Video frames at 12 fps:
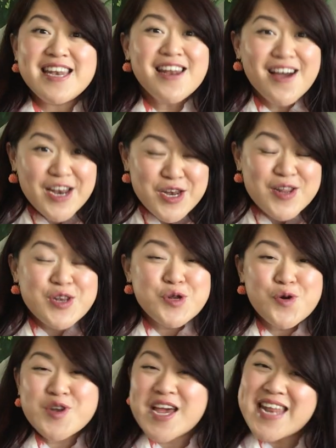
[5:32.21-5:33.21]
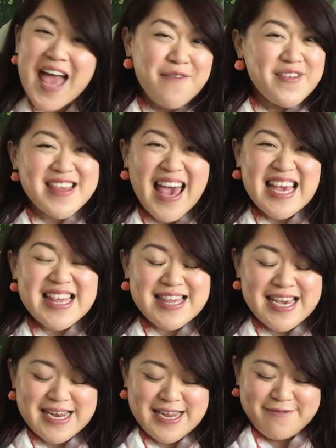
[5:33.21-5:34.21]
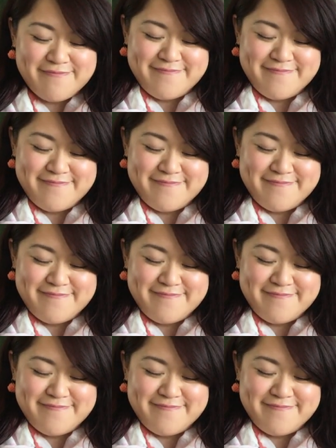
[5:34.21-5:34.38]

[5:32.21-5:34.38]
Nigel and George had ever tasted.